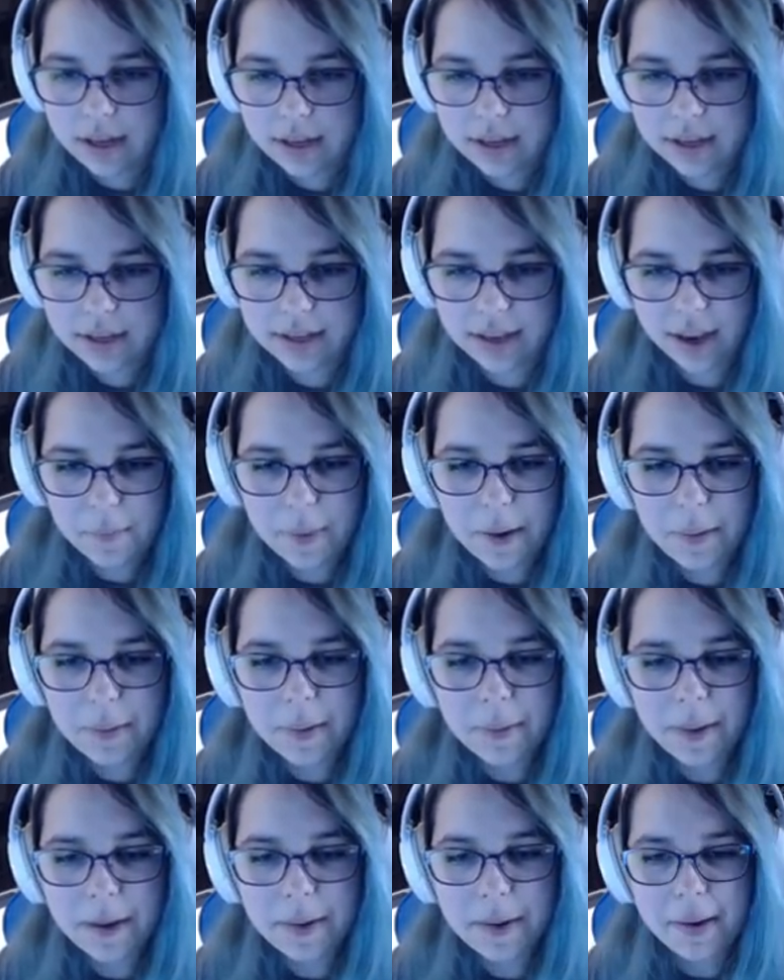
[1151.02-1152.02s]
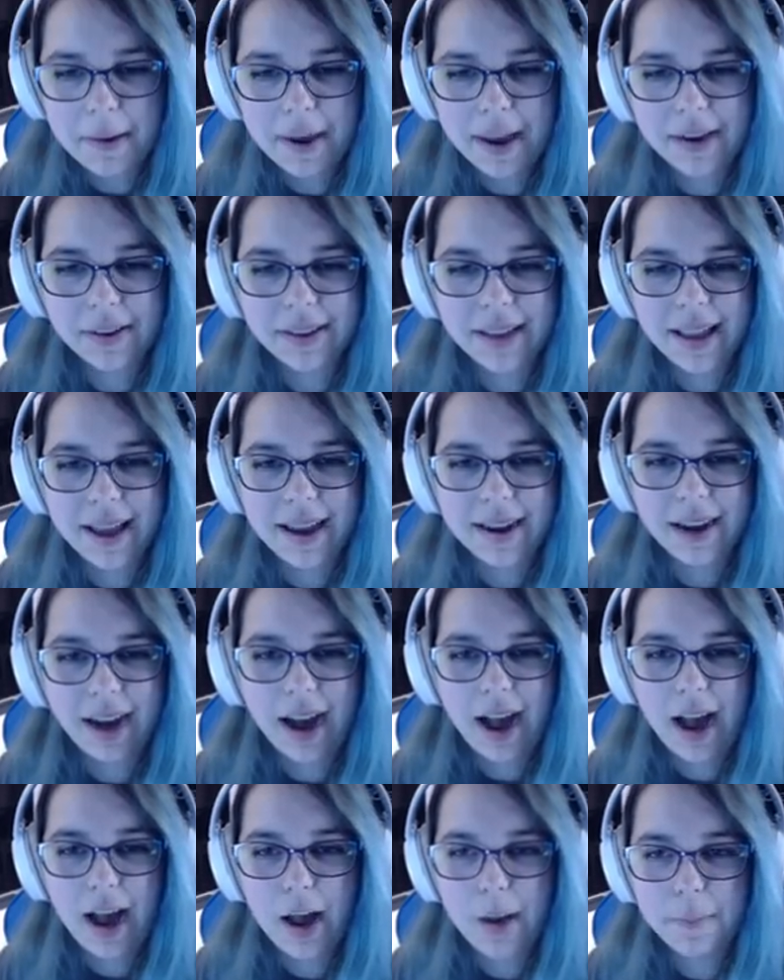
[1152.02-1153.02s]
Yeah. Wait. Hold on.
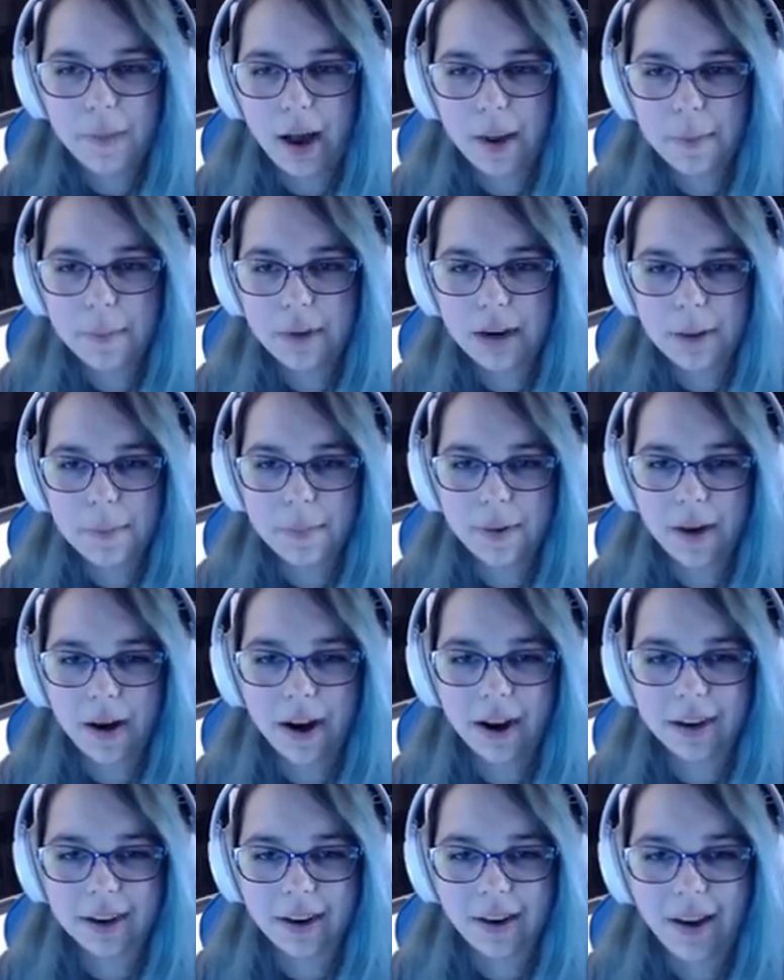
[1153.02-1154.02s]
I'm gonna park.